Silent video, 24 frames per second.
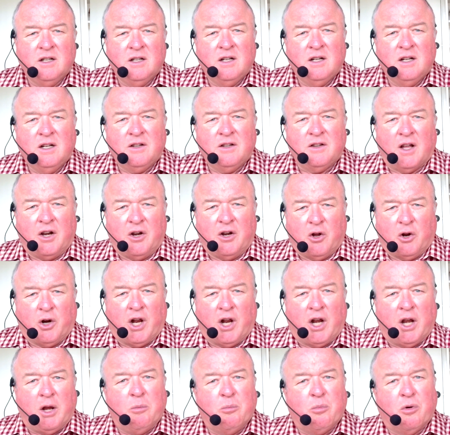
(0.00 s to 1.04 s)
They not
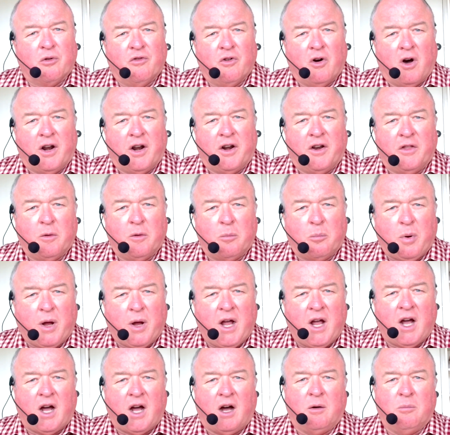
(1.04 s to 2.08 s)
only provided the
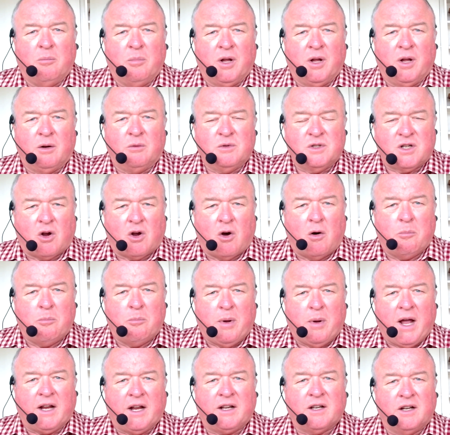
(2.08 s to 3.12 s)
power, but it was
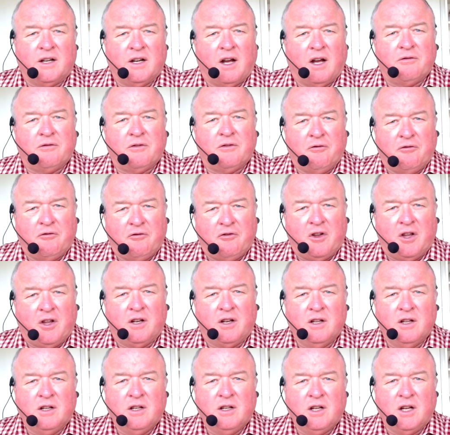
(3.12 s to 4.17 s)
compact enough to fit
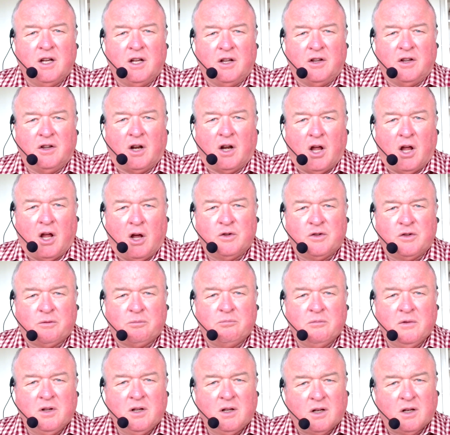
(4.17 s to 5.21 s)
in the
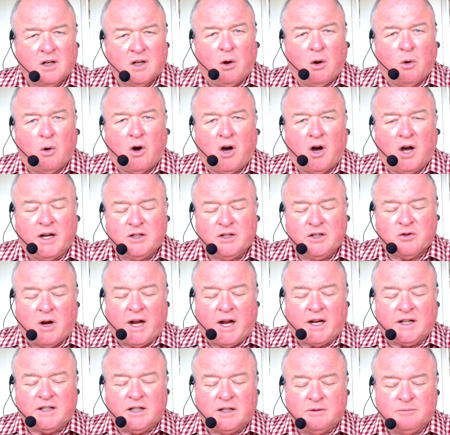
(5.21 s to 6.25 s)
low height
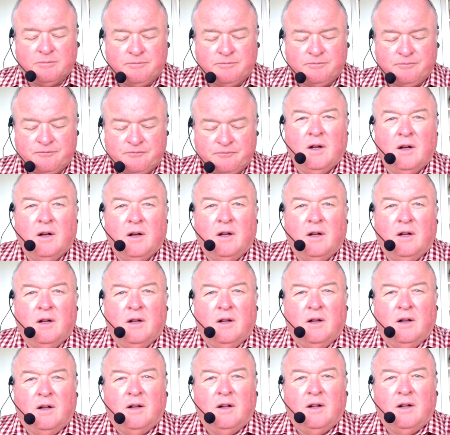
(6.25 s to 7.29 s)
tractor.
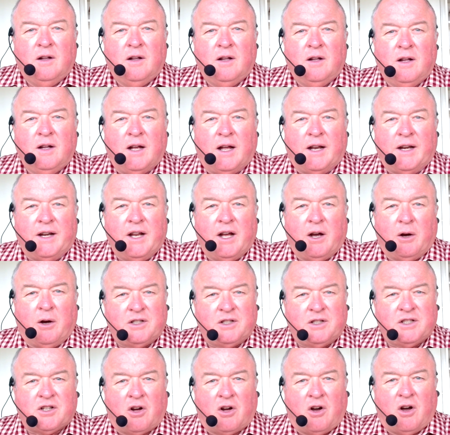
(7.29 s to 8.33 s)
And now it's
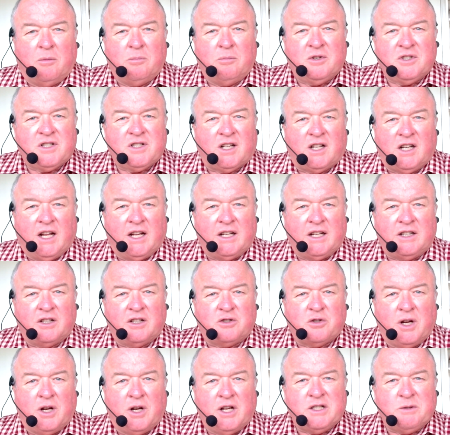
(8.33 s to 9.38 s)
time to select the
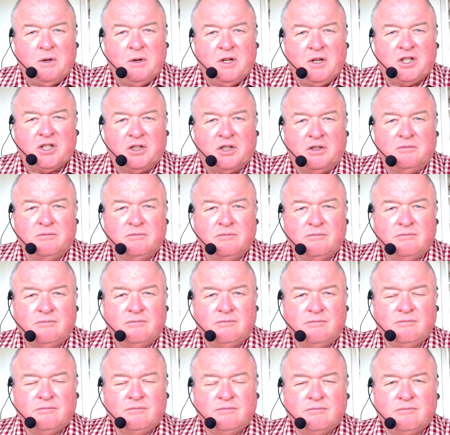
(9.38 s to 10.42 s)

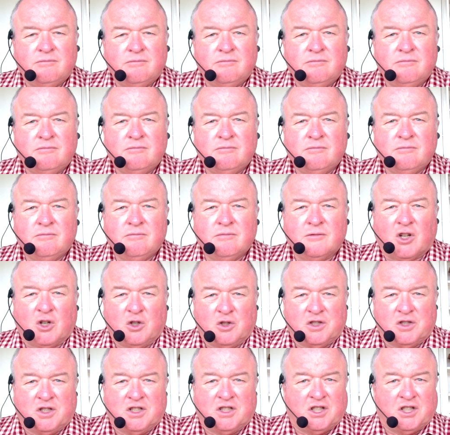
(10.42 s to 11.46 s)
transmission. Because
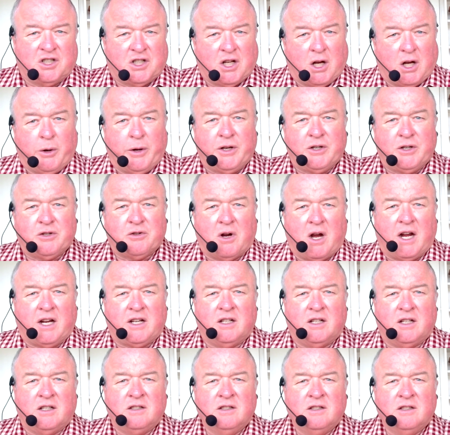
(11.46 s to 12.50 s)
it's a towing
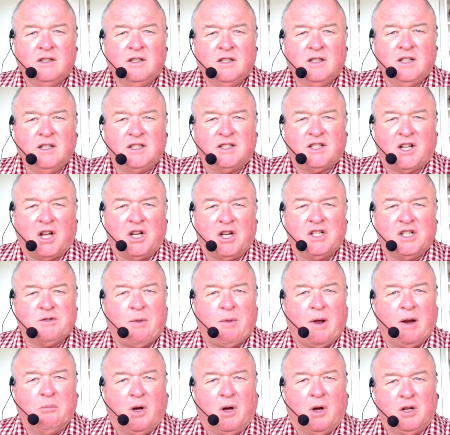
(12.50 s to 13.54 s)
tractor, it's going to
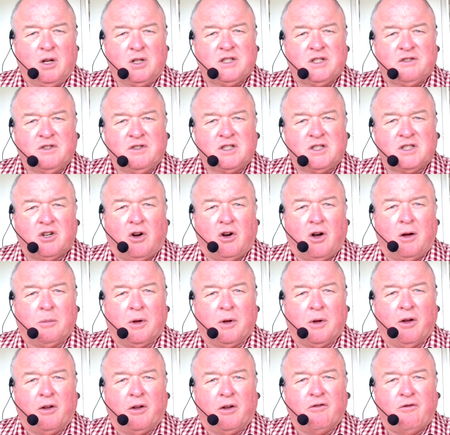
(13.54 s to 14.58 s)
spend most of its time
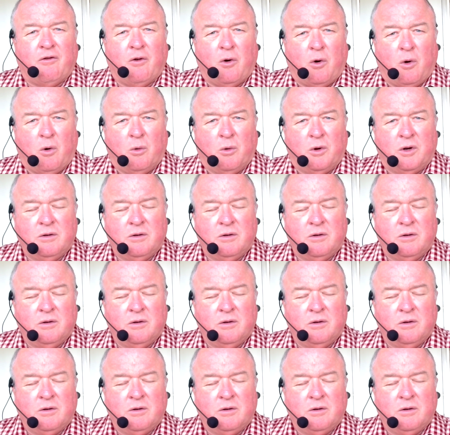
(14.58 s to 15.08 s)
going forward.